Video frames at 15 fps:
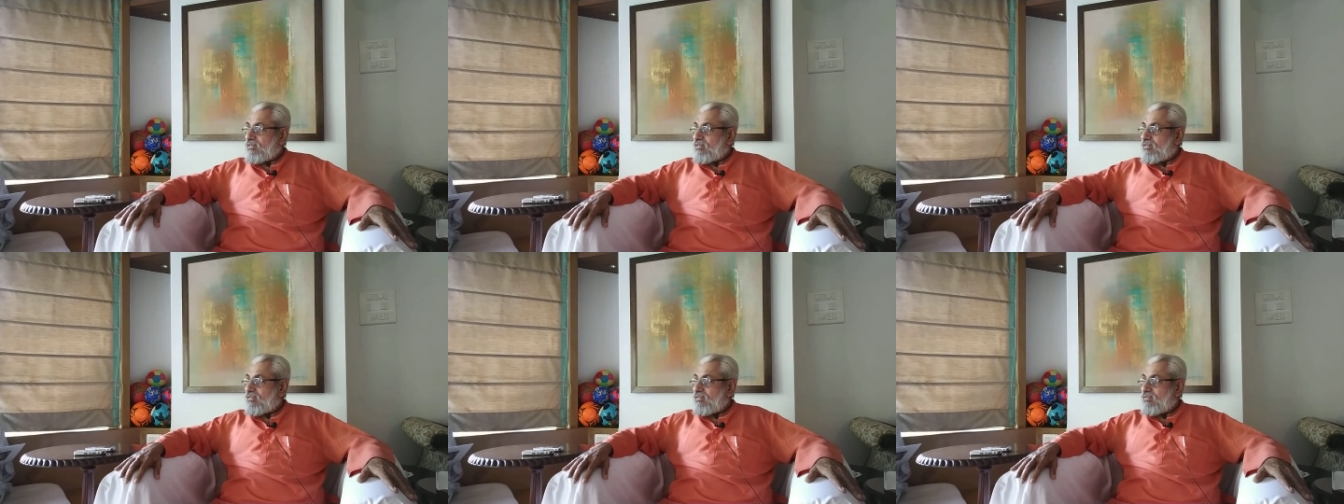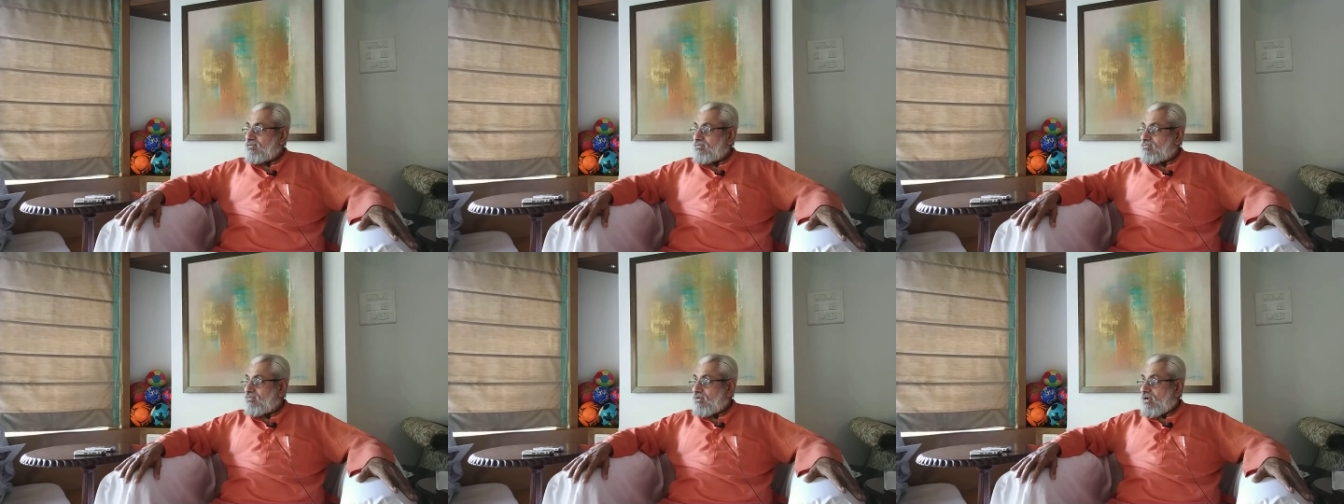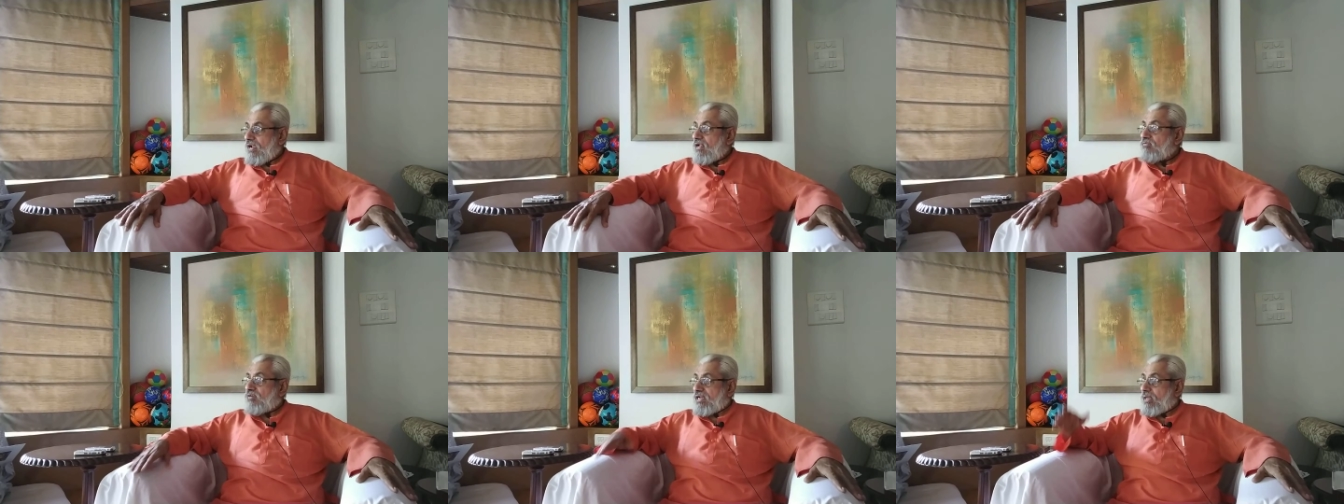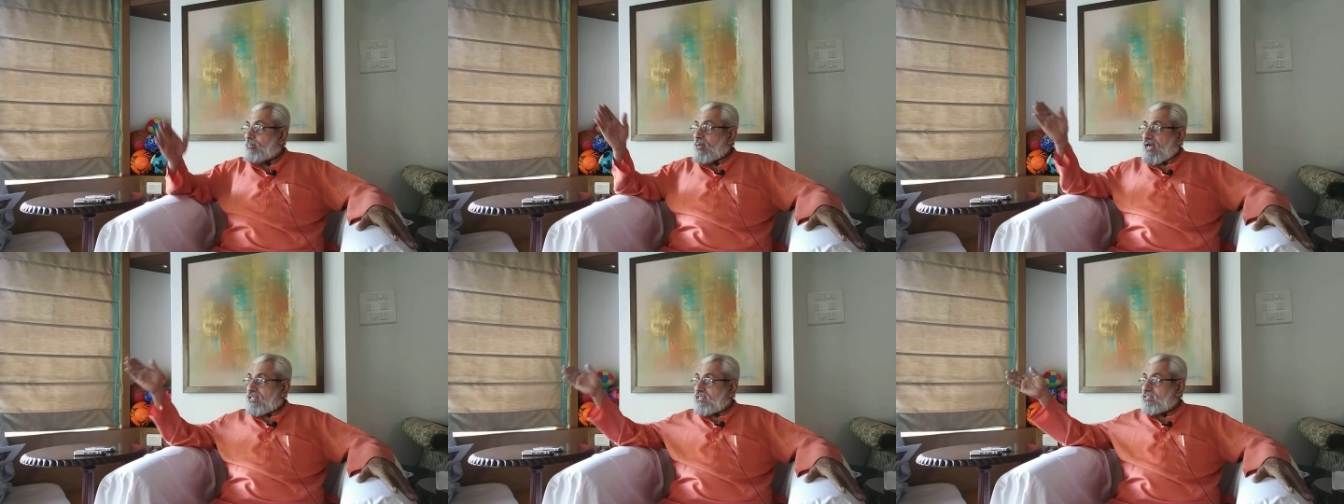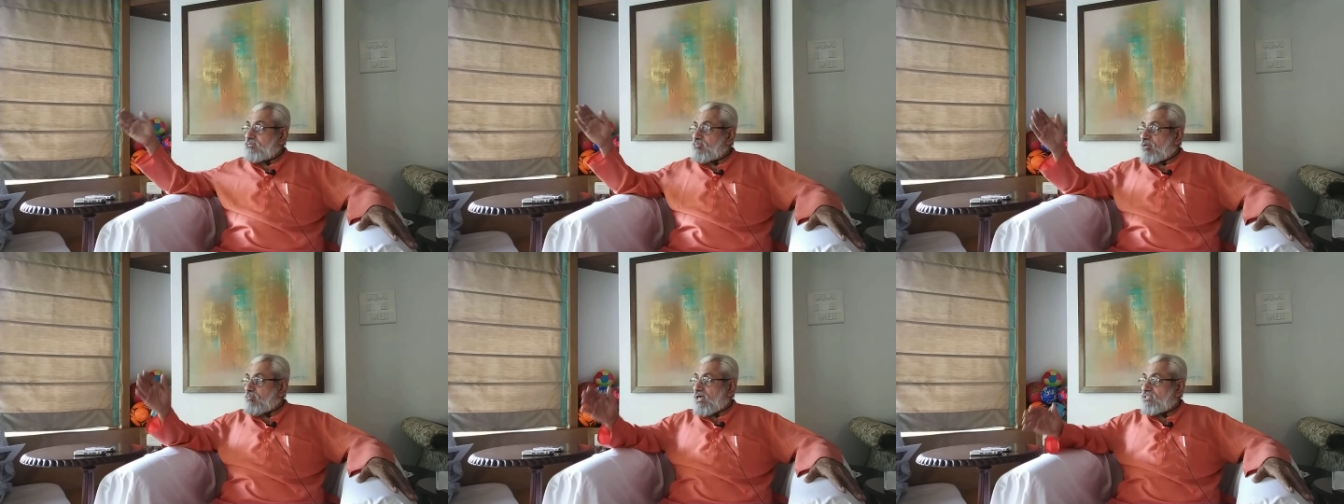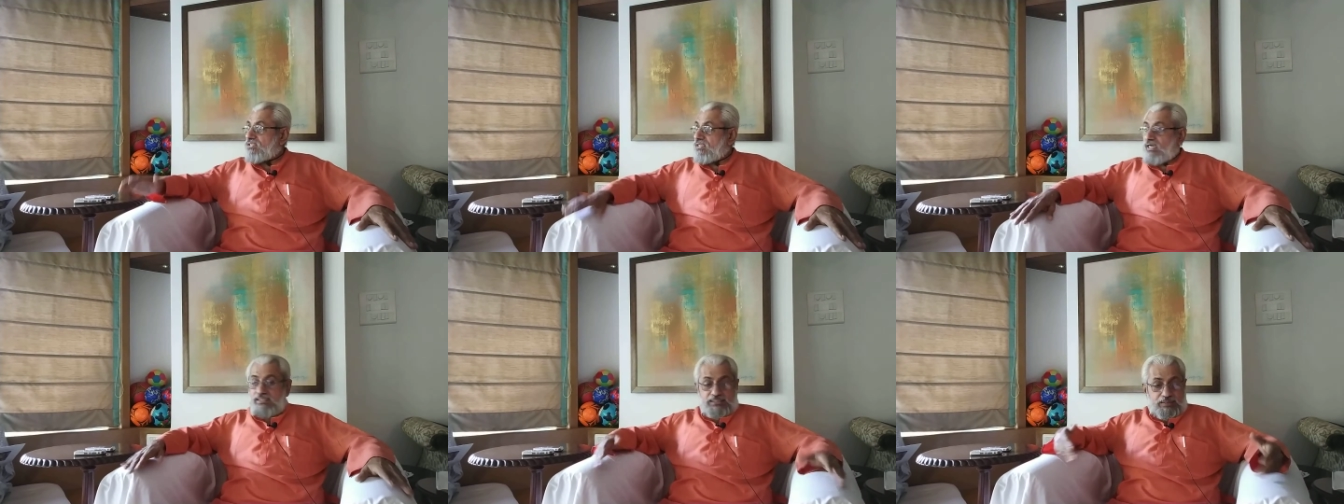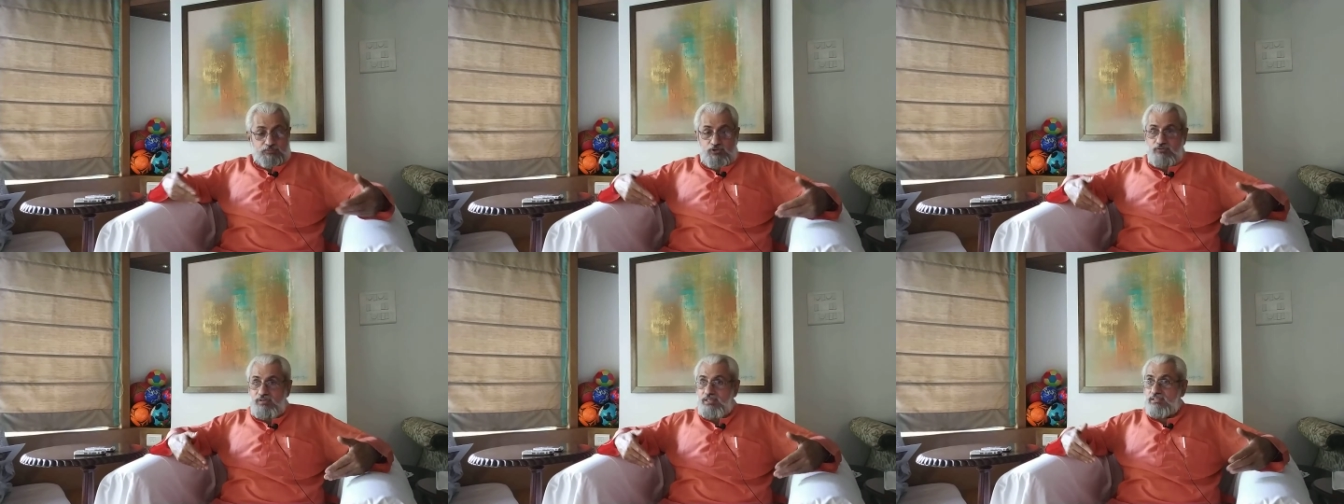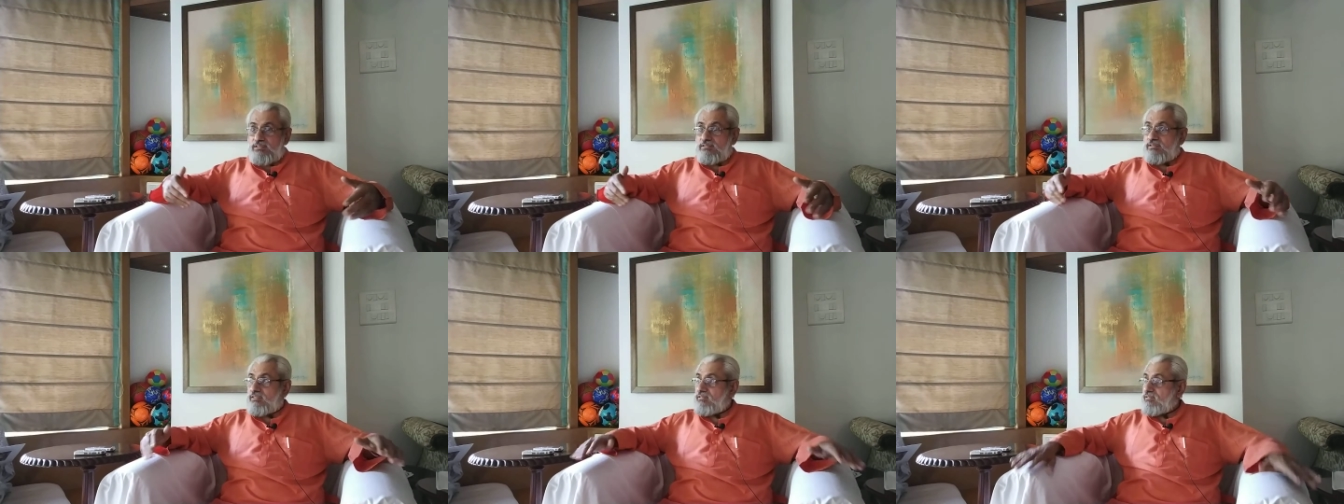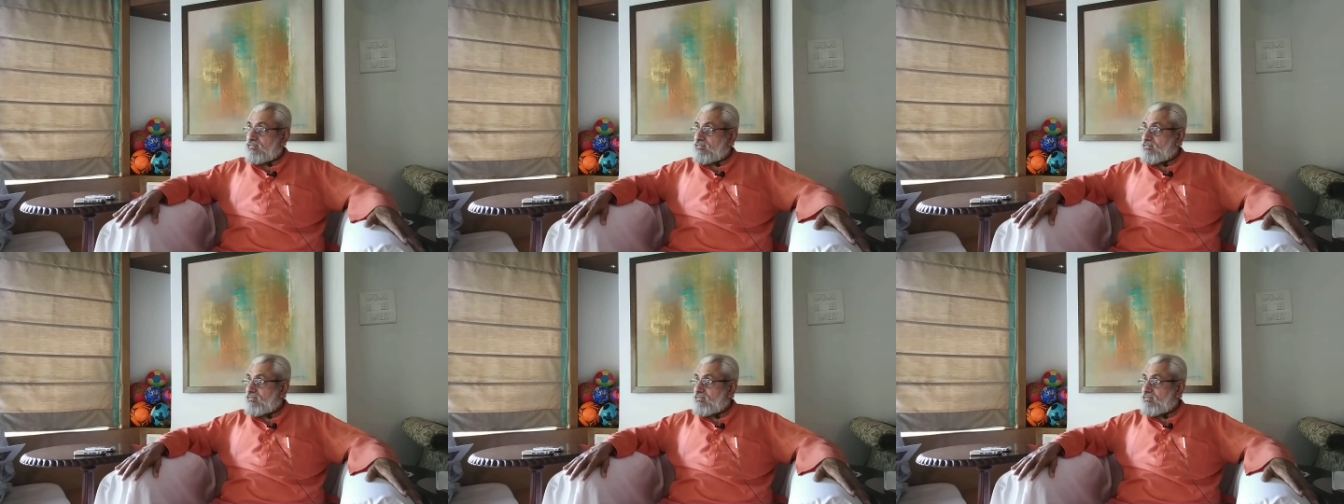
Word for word: When it becomes conditioned. When I practice my martial arts, I am not wearing this dress.